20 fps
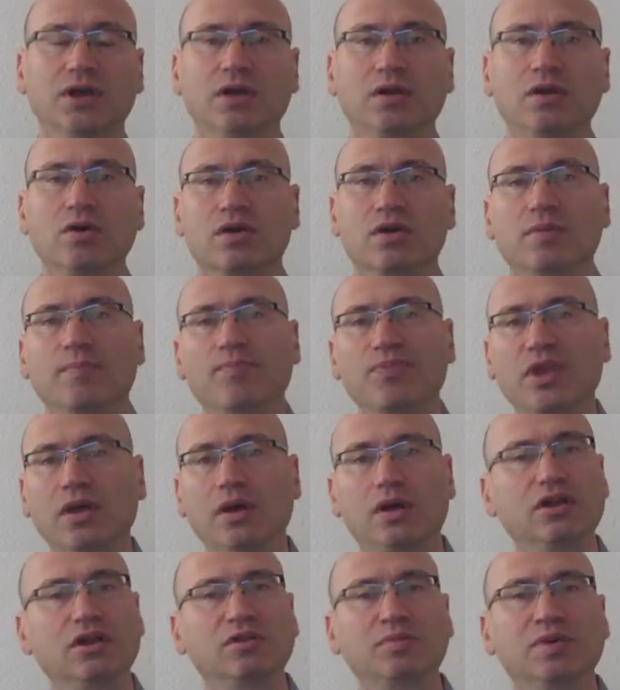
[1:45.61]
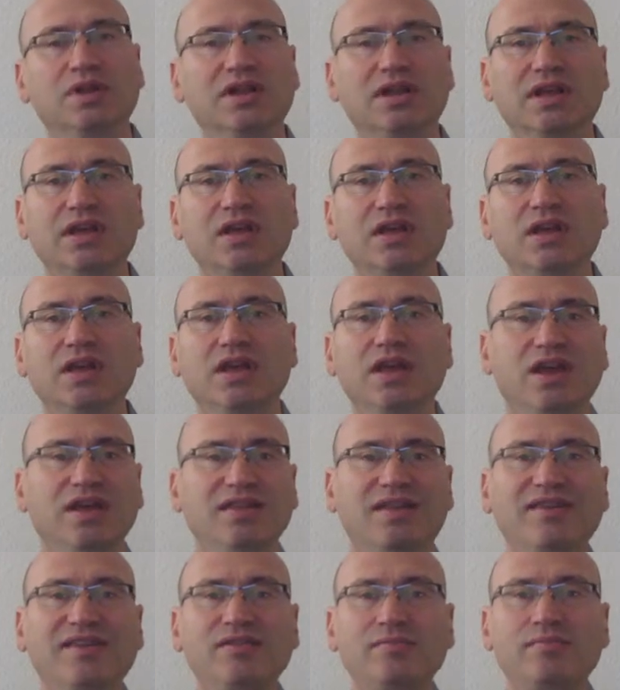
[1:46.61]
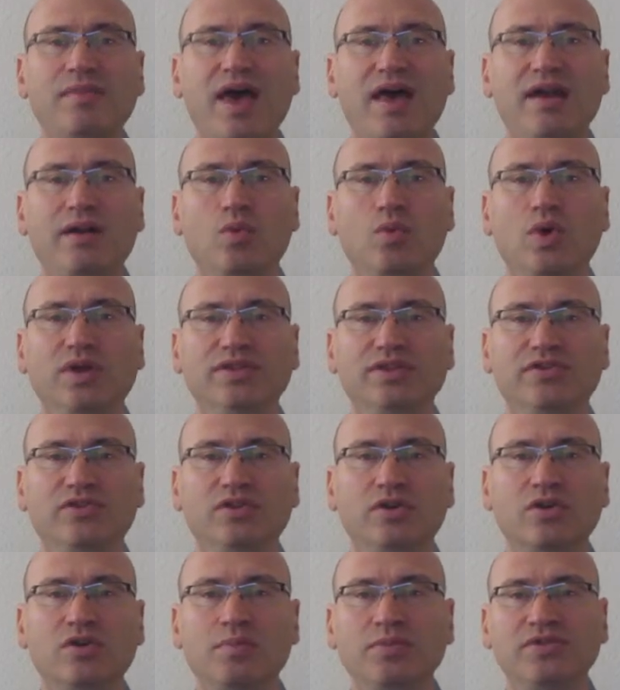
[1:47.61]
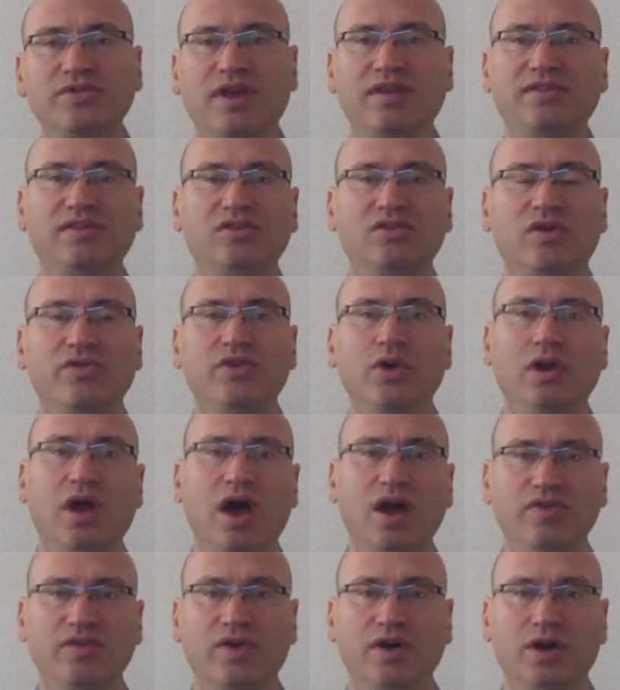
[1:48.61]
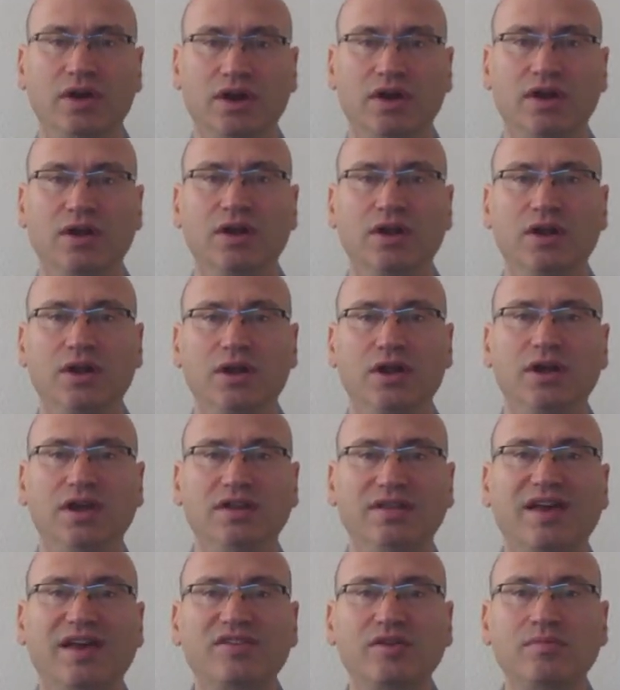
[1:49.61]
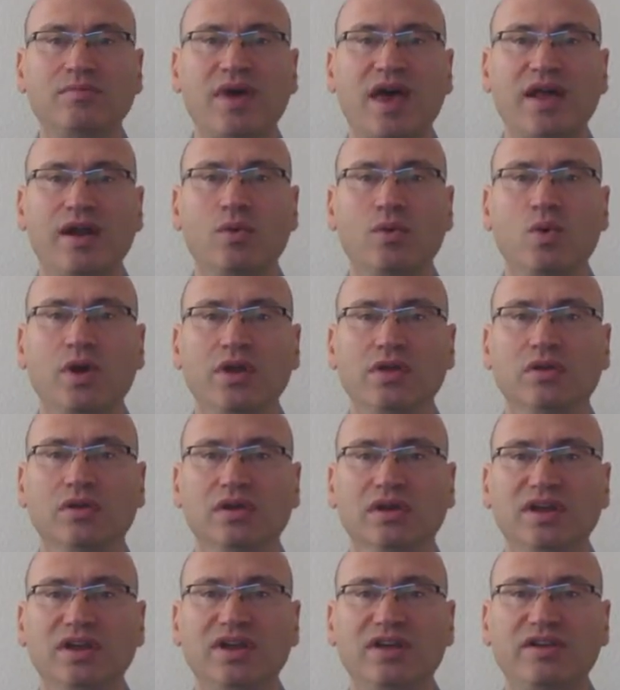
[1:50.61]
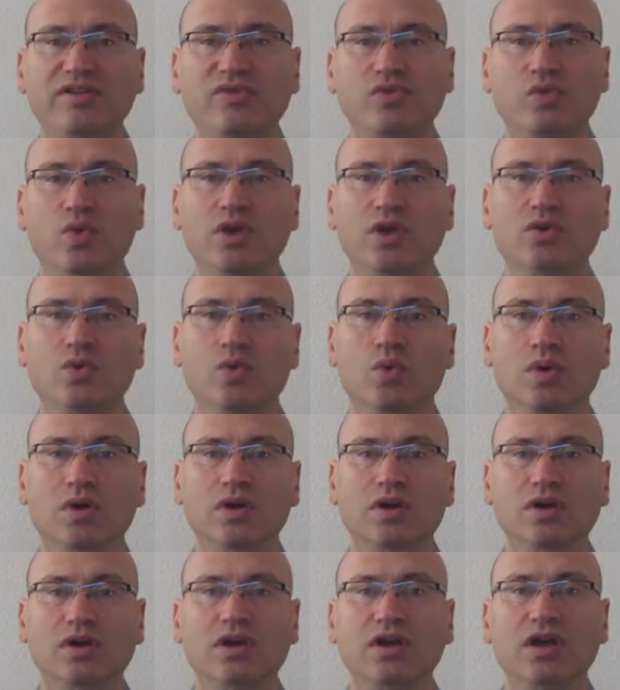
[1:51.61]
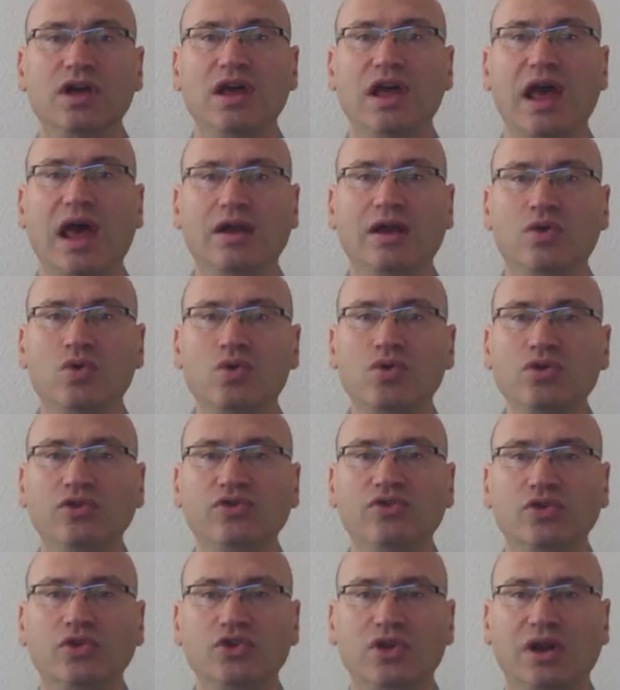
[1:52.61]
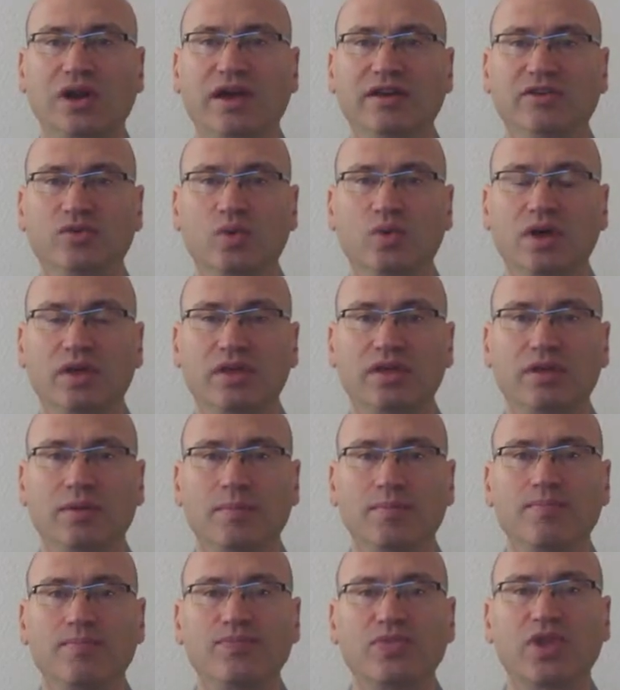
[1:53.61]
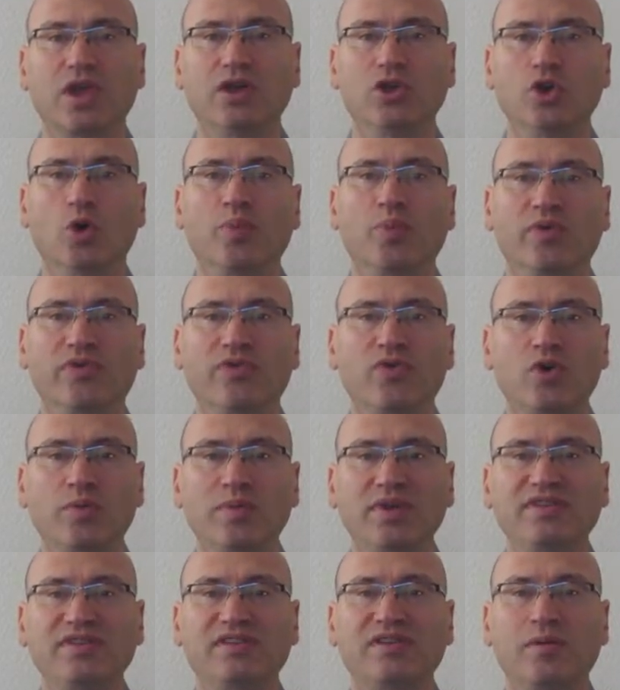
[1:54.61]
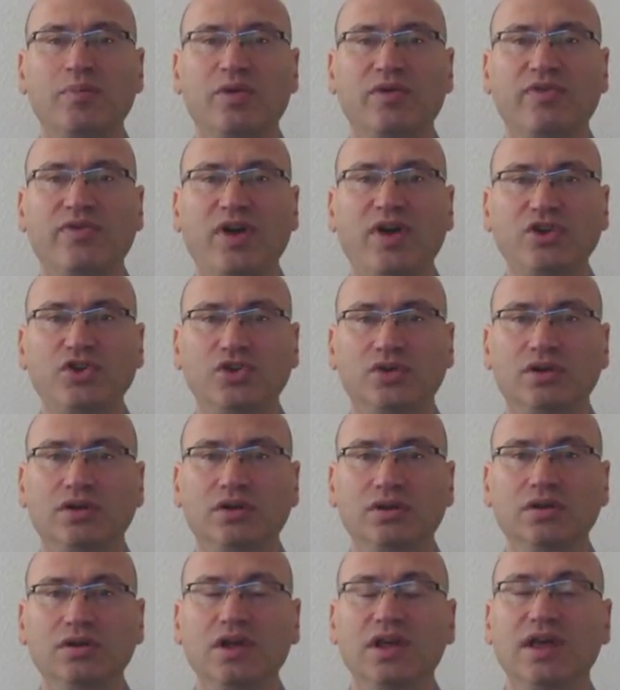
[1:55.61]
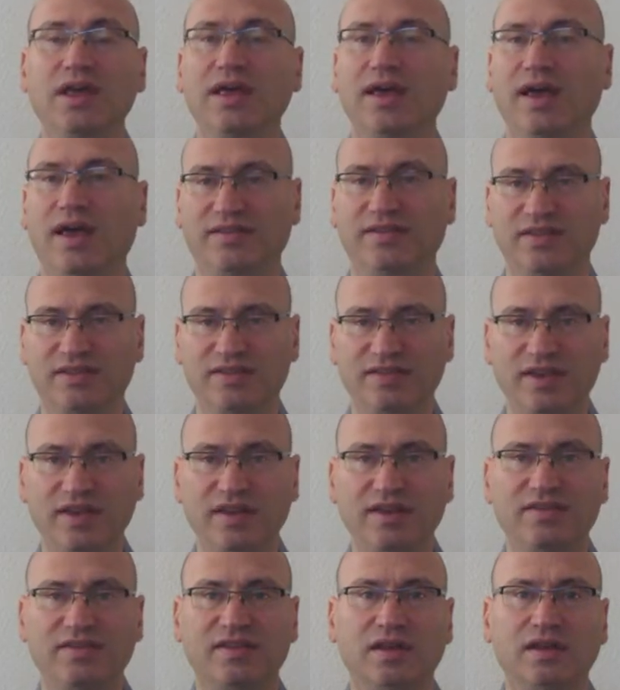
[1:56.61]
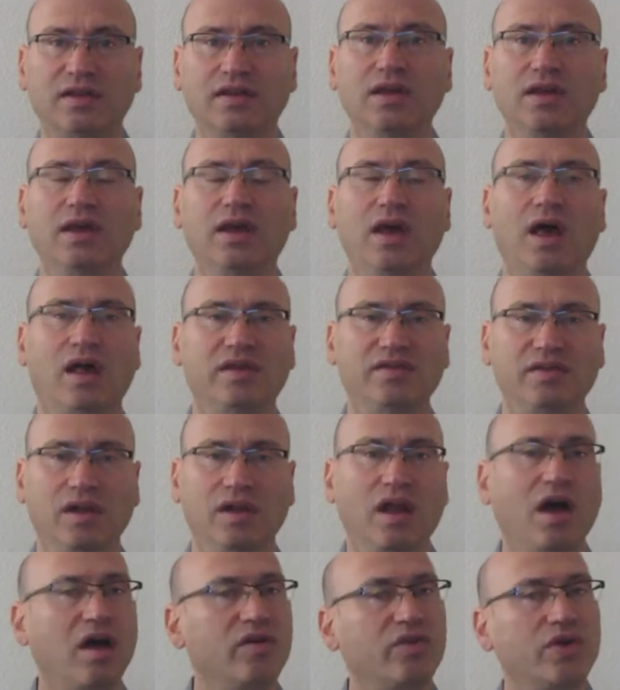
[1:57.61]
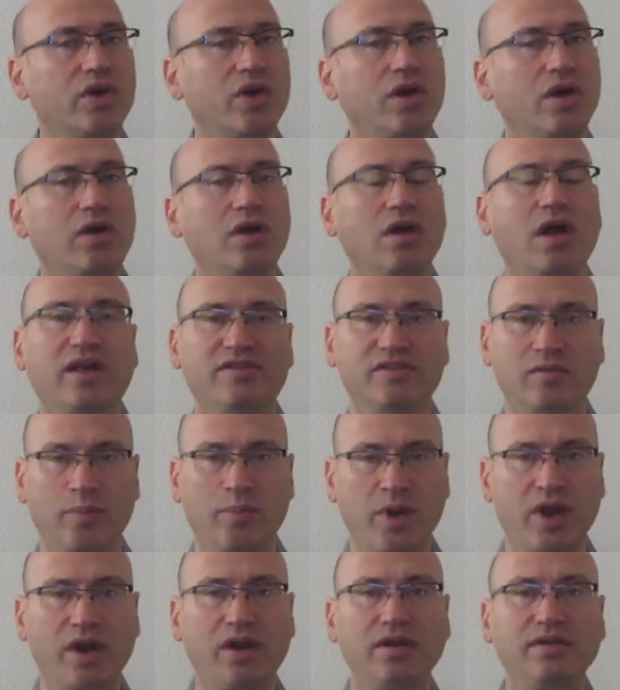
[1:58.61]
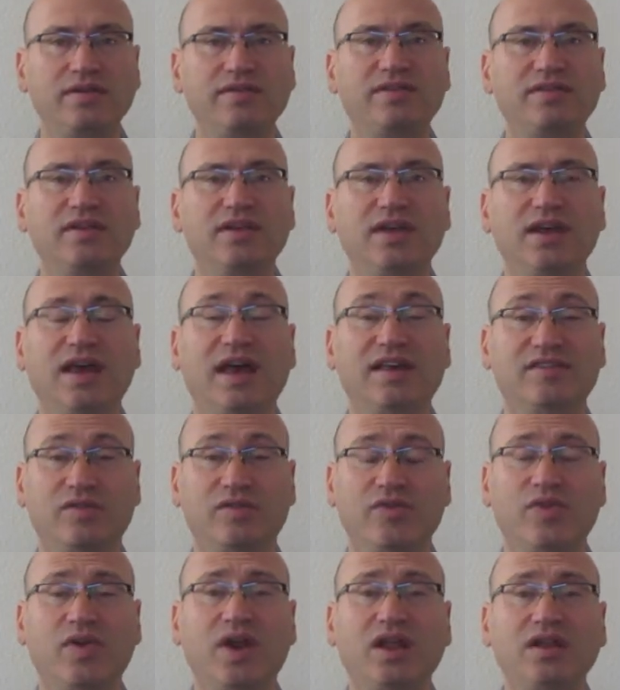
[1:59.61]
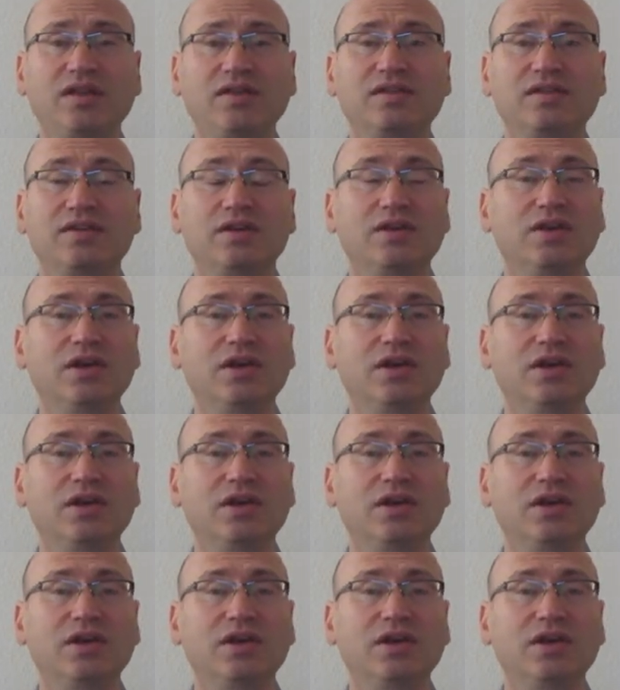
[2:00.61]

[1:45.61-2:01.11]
Look, ultimately, it doesn't matter what the circumstances of your life are. It doesn't matter where you live, where you work, and who you socialize with. Your performance as a professional, as a citizen, as a lover, as a parent, as a friend,